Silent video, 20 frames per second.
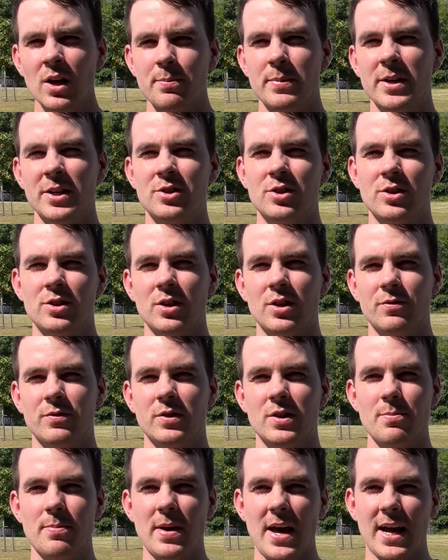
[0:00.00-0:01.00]
Picture yourself
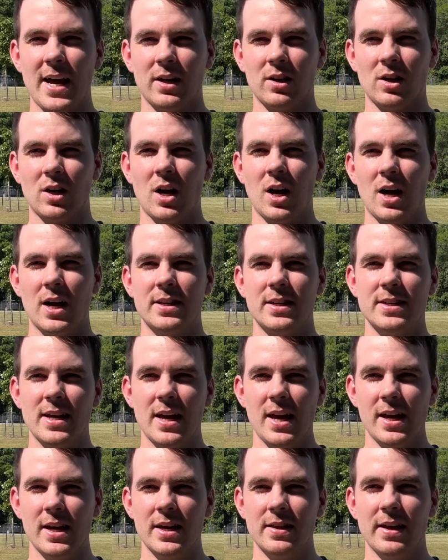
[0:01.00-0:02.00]
in the back on a hot
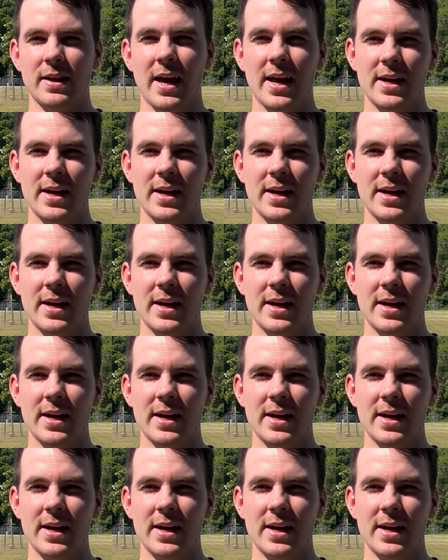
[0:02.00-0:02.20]
day and the